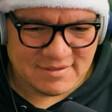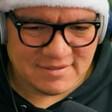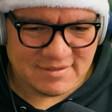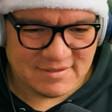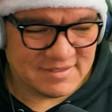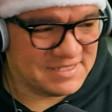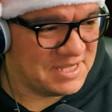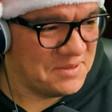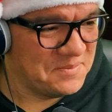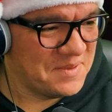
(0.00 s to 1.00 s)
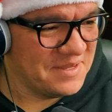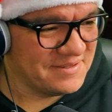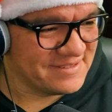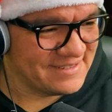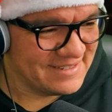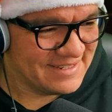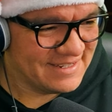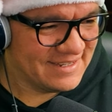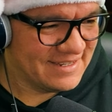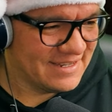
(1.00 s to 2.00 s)
Skim milk.
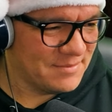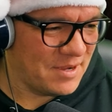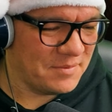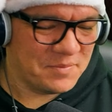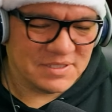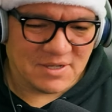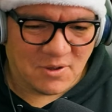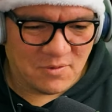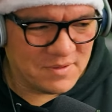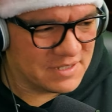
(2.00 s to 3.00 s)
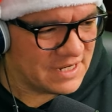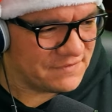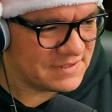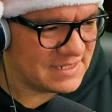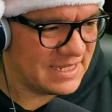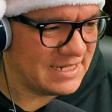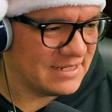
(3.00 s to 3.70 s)
Come on, put the whole milk out for Santa.